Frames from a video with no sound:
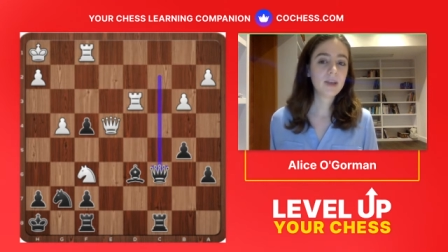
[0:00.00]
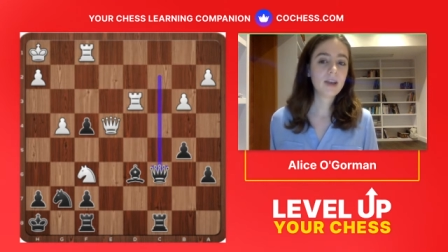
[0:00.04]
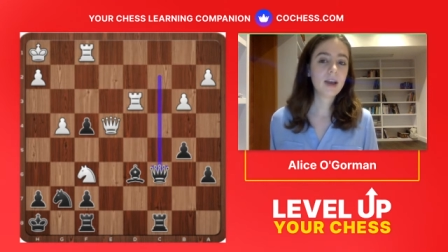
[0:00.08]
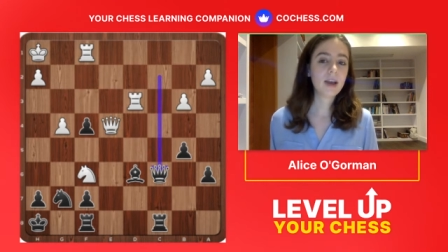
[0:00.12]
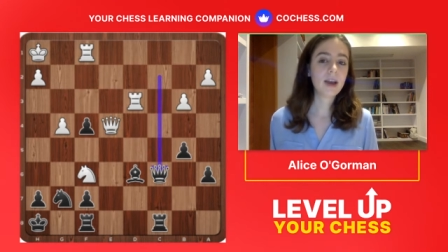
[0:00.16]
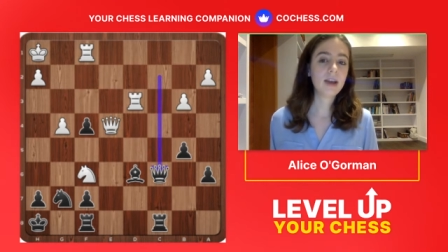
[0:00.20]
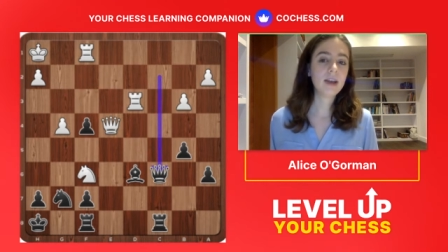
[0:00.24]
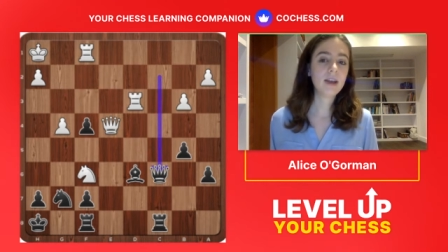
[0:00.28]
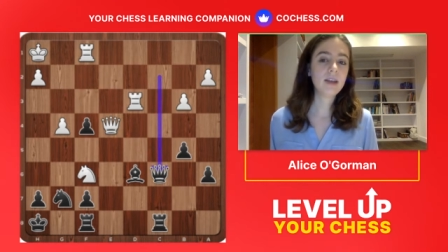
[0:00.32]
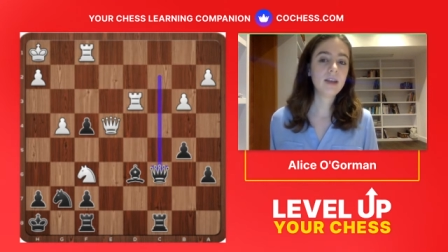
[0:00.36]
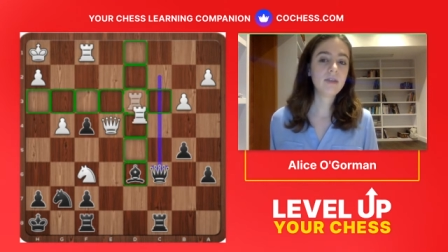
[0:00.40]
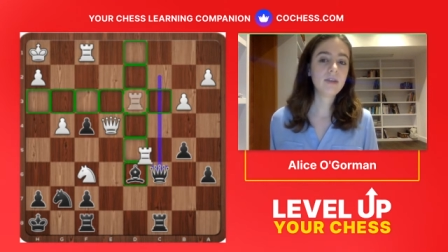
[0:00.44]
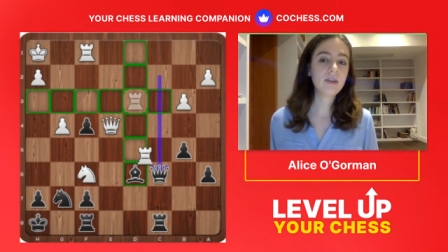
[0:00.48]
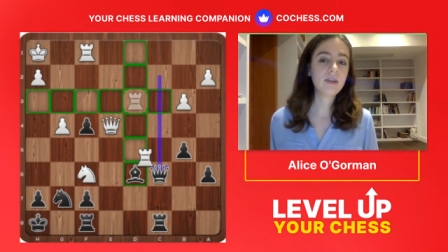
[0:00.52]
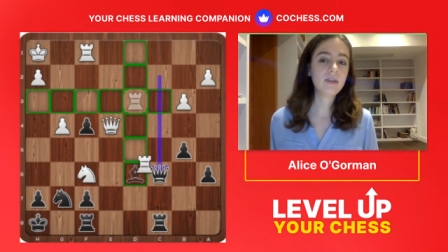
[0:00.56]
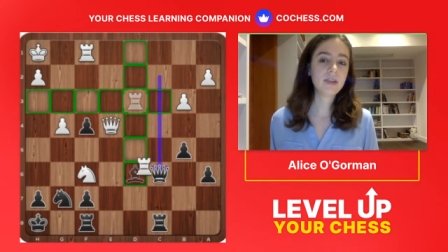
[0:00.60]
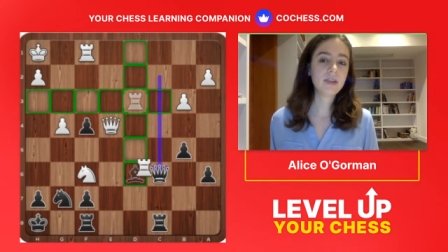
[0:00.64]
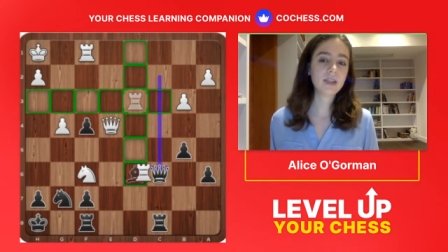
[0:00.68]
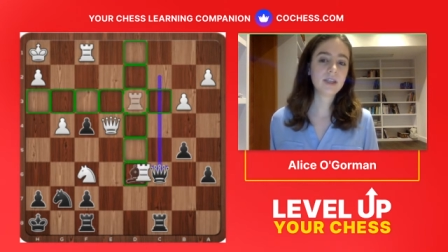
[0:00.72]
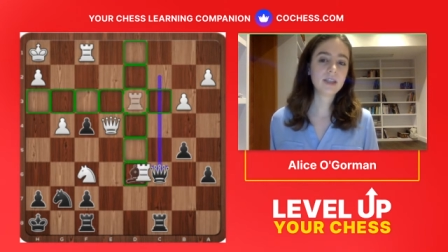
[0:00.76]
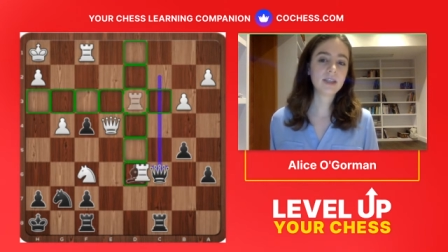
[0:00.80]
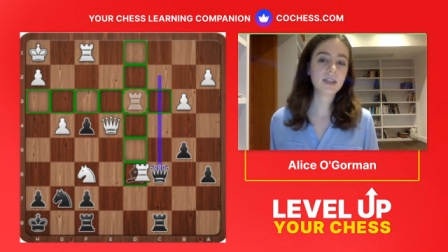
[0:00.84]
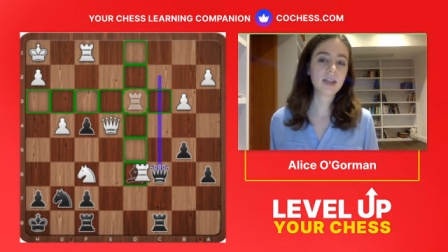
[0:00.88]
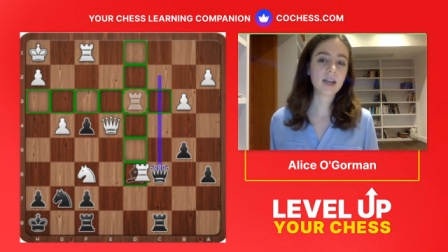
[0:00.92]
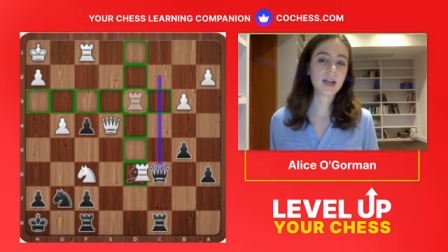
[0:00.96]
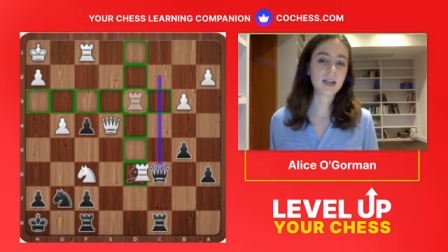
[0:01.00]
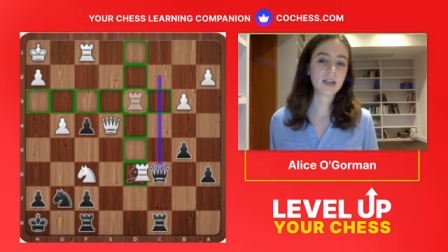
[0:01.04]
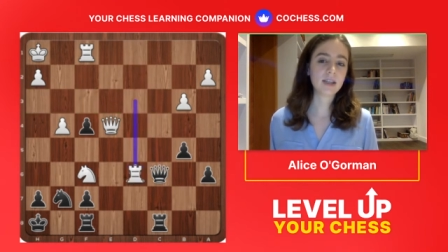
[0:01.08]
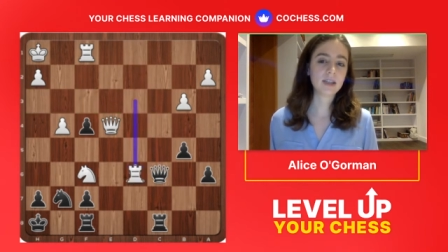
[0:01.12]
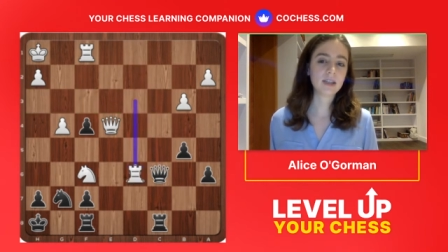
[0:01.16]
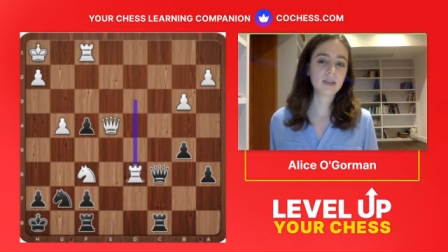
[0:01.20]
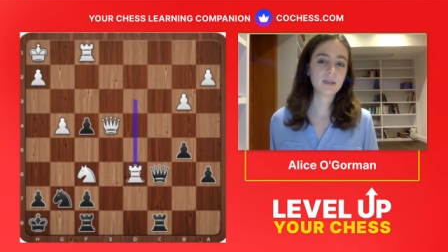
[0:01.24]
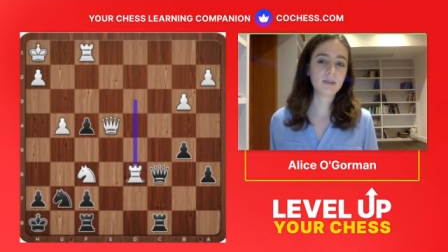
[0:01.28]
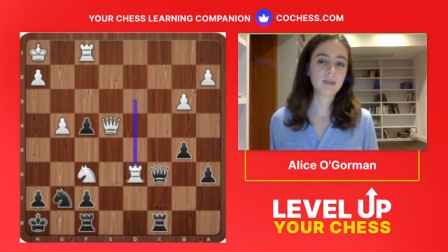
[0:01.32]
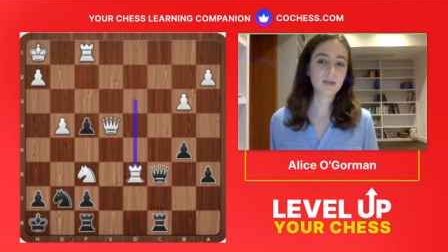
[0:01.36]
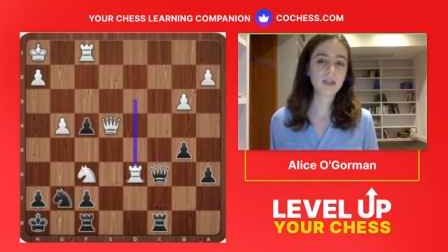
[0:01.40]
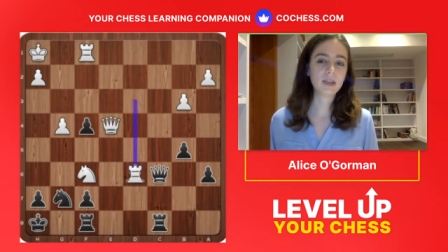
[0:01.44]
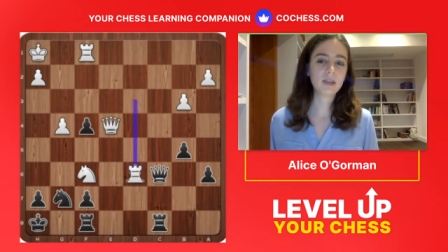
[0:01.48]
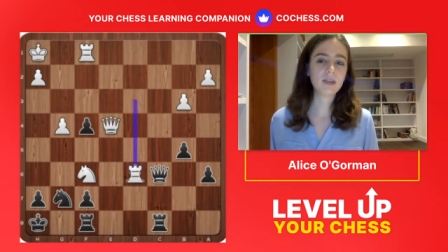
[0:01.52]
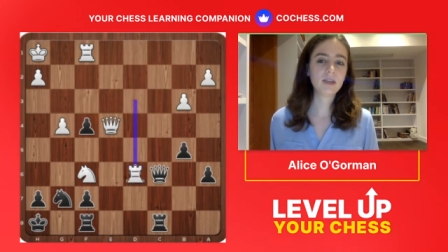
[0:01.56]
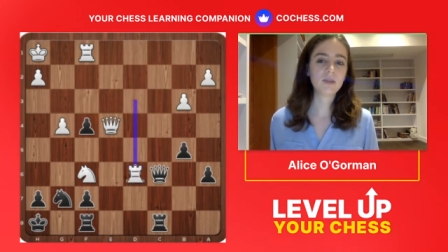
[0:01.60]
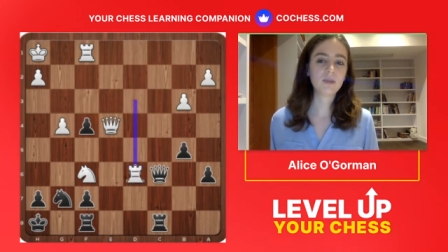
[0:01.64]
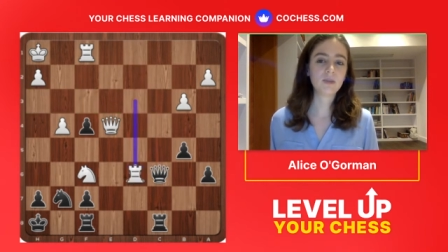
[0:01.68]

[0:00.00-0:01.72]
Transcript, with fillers: And even if they snatch this piece,